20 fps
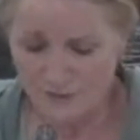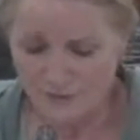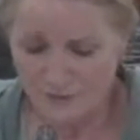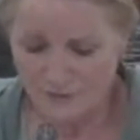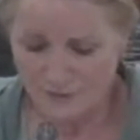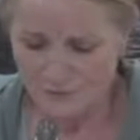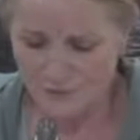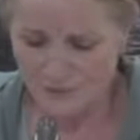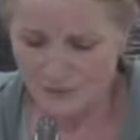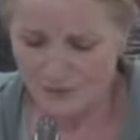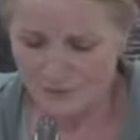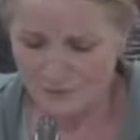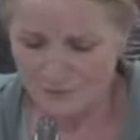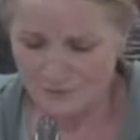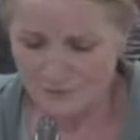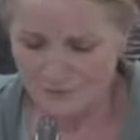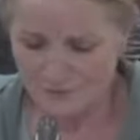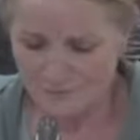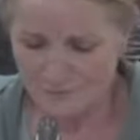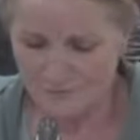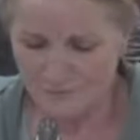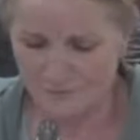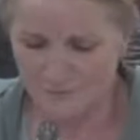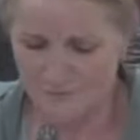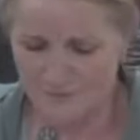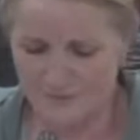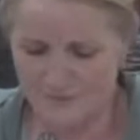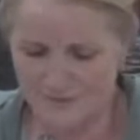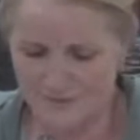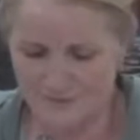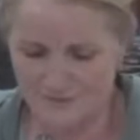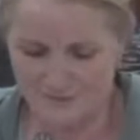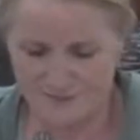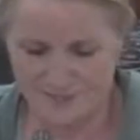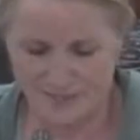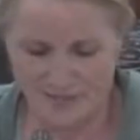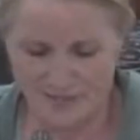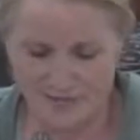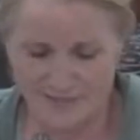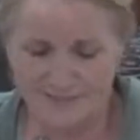your health receives the
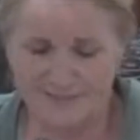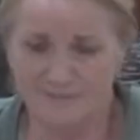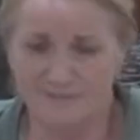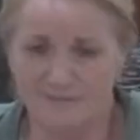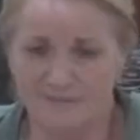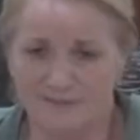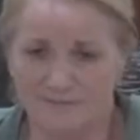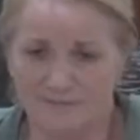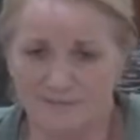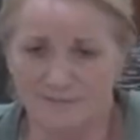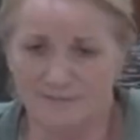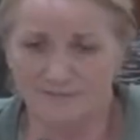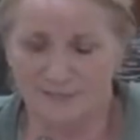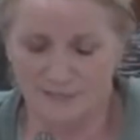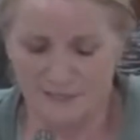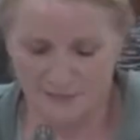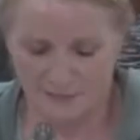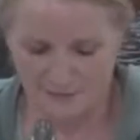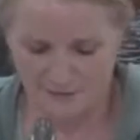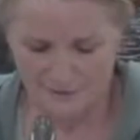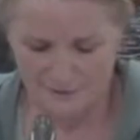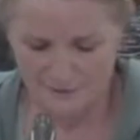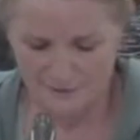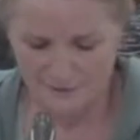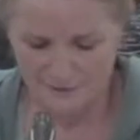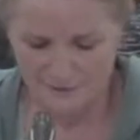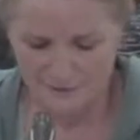highest level of care.